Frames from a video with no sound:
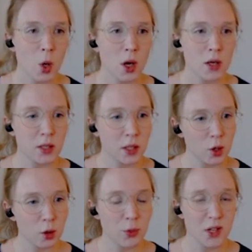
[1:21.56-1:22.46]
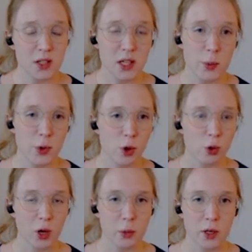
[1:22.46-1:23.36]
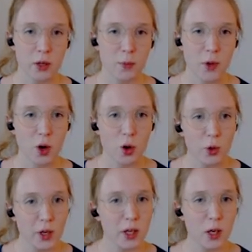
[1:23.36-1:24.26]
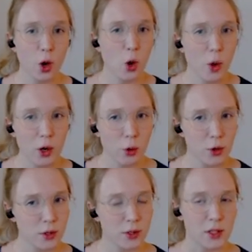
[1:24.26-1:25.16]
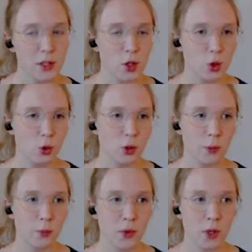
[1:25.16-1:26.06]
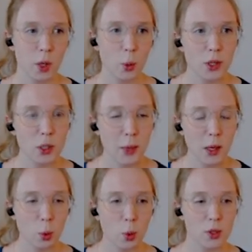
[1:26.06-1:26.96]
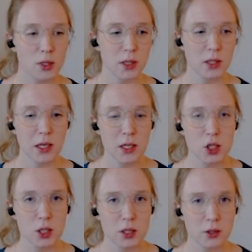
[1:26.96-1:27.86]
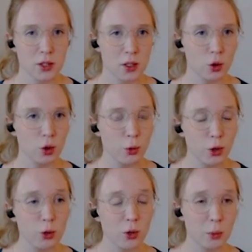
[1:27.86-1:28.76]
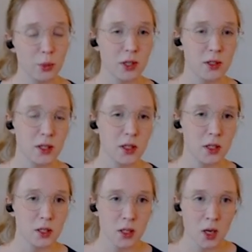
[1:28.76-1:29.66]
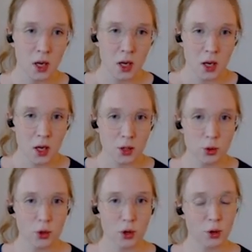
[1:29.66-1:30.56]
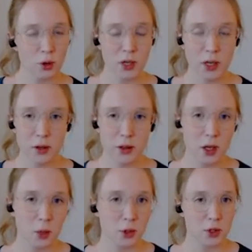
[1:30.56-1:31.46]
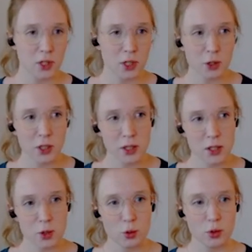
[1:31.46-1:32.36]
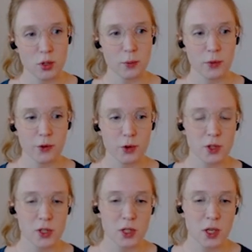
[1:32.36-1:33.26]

secure PLC programming, really, no one knows this at school. And what he meant was that the engineers who program PLCs do not learn anything about security at school first,